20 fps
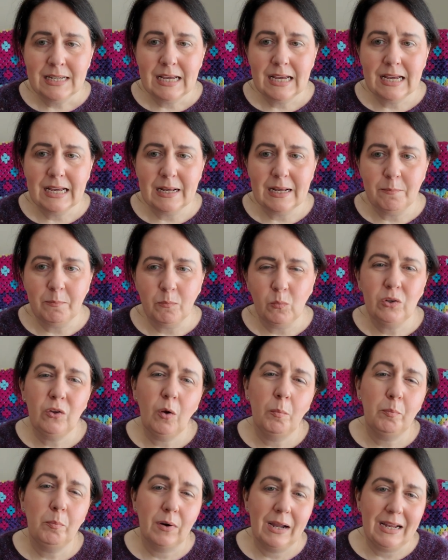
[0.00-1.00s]
Well,
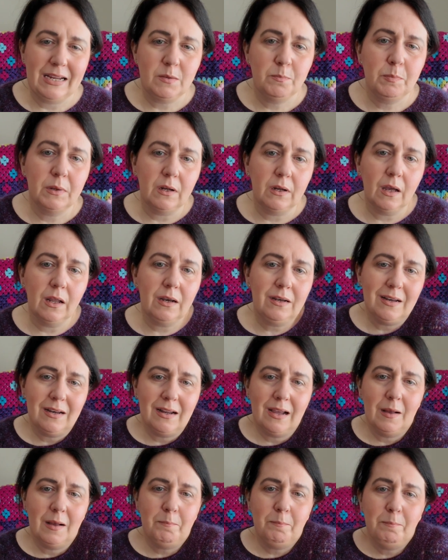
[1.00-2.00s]
not bright, but
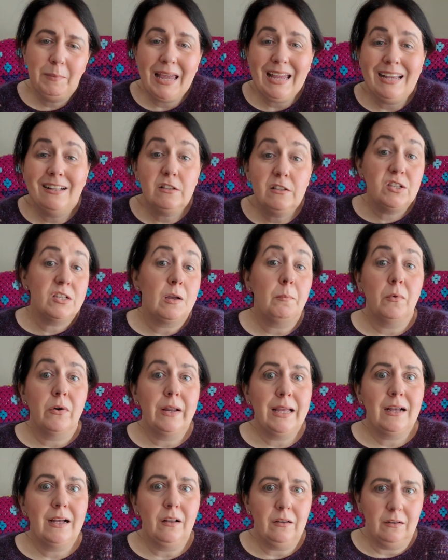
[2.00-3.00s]
a pale
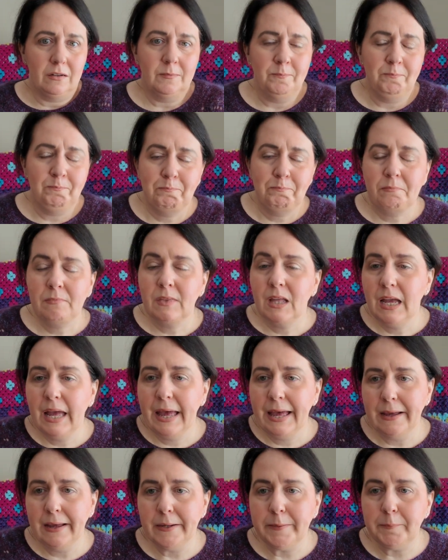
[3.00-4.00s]
summery colour.
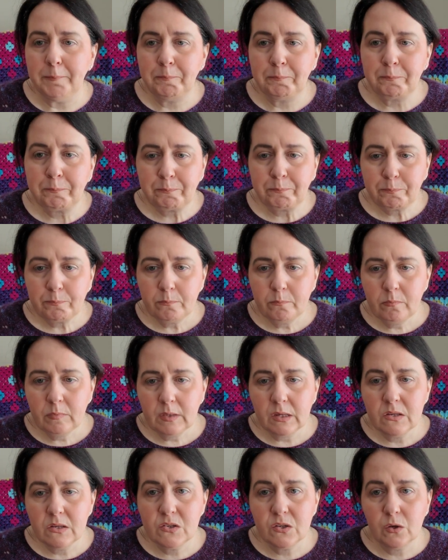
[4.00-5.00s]

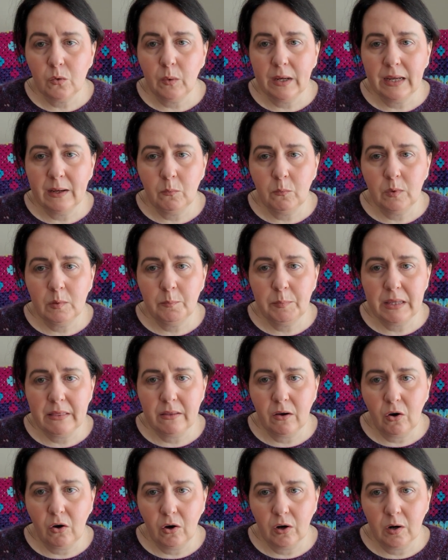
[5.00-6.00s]
So it will be the
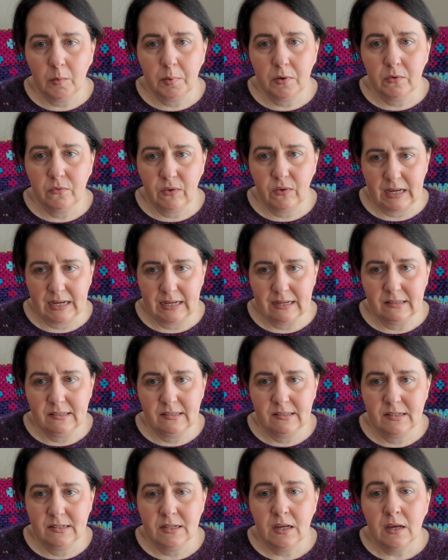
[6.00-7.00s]
Harbour
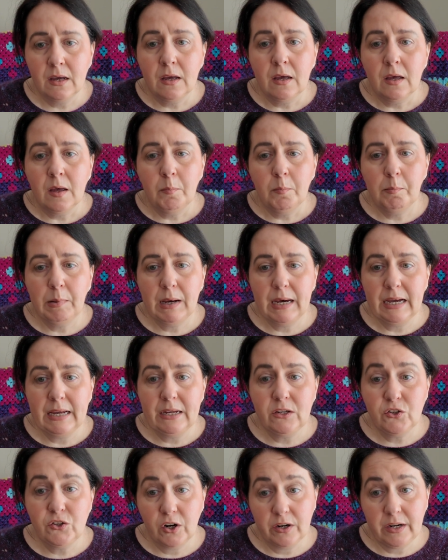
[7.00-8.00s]
Vest by
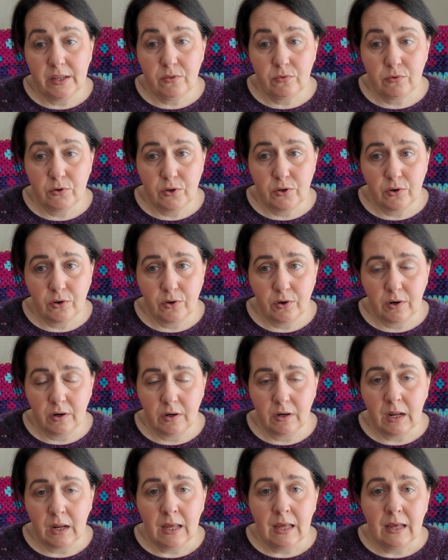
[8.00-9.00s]
Journey Through
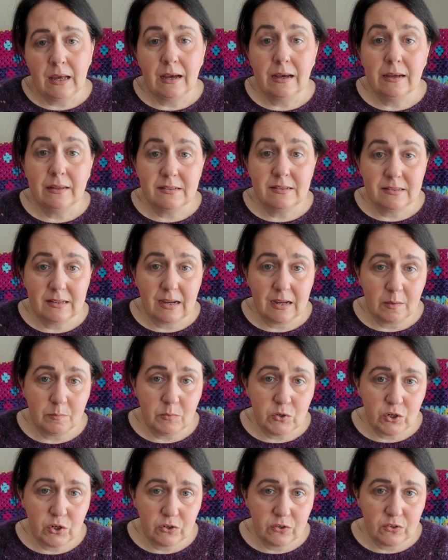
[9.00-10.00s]
Yarn. As I say, I'm
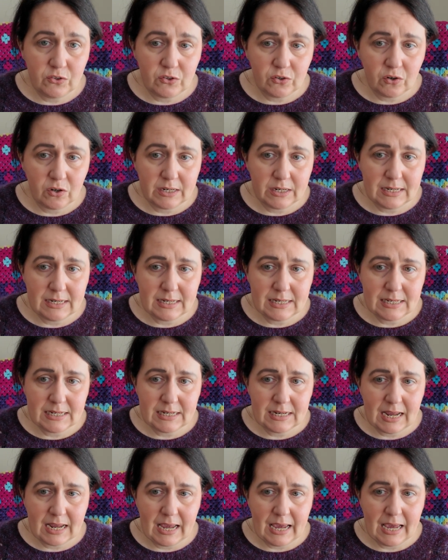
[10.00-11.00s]
due to start it
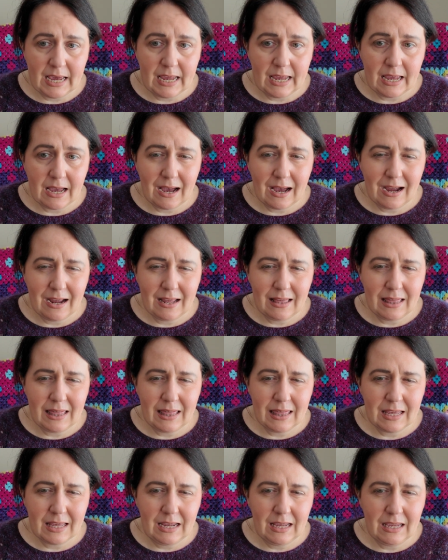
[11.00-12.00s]
today. I
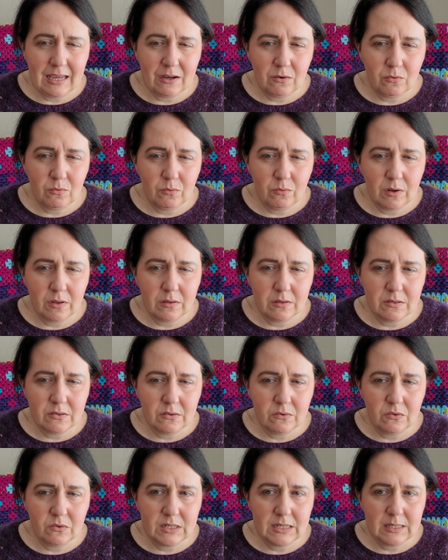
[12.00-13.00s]
think it runs
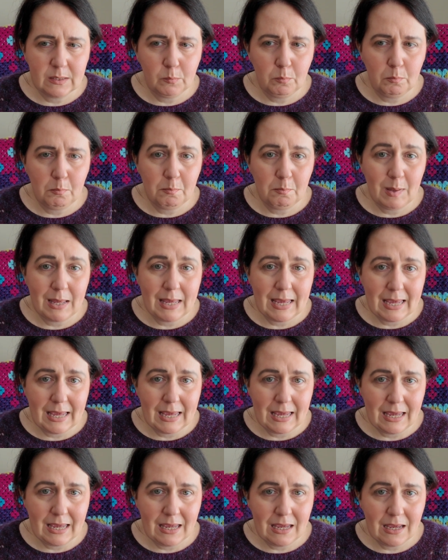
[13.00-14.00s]
until
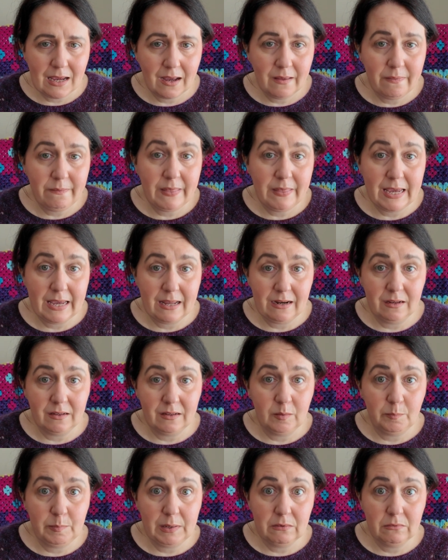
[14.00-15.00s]
May, and then
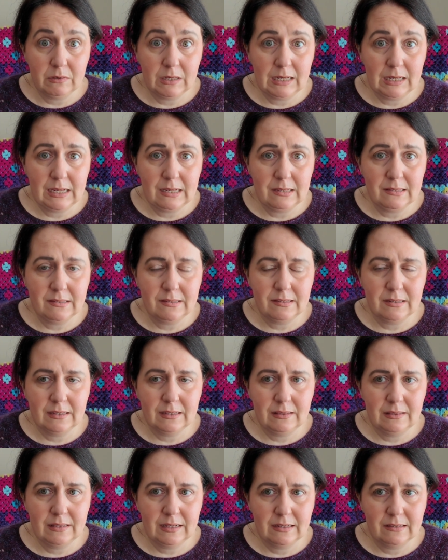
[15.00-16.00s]
it'll be released
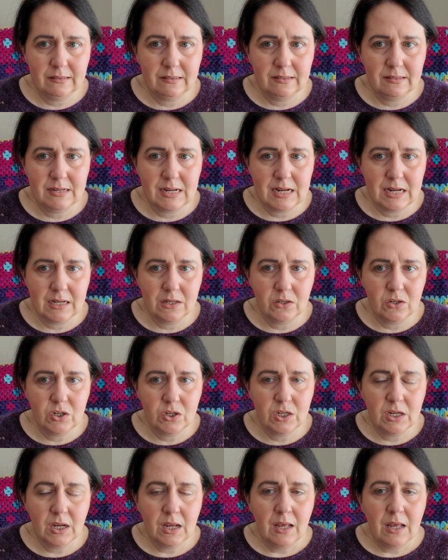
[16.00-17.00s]
at that
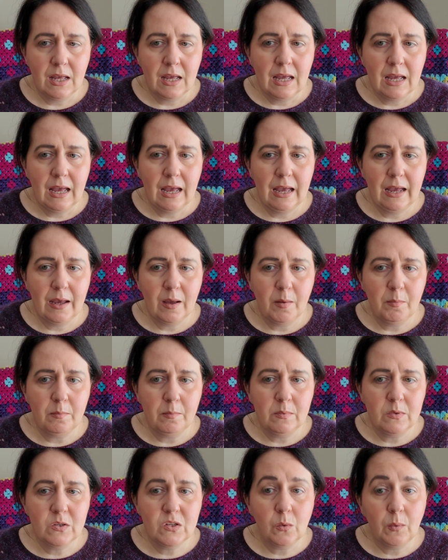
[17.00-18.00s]
stage.
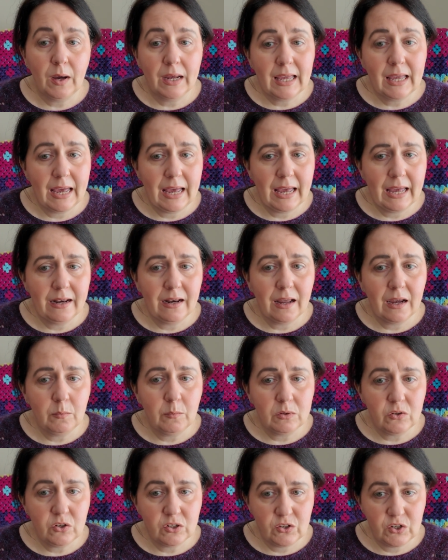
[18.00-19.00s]
So again, I
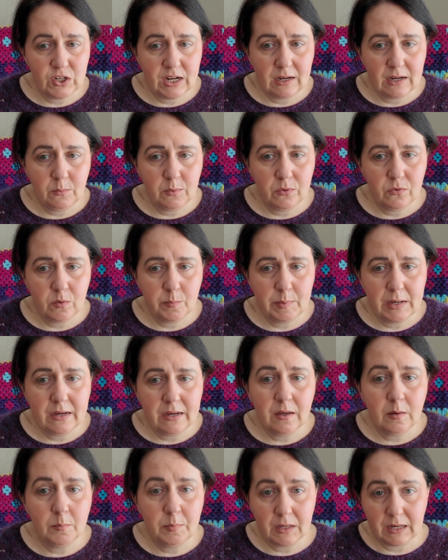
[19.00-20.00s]
will just check with
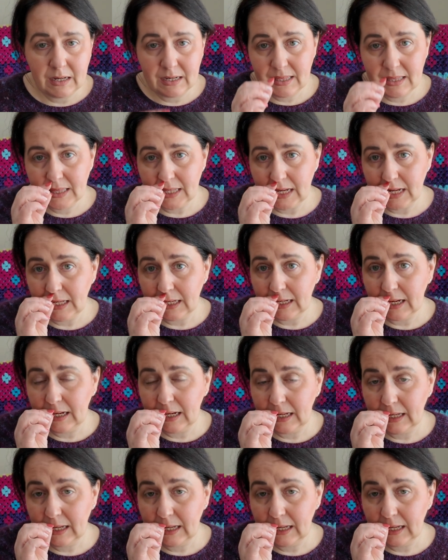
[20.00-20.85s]
Rebecca, but I think I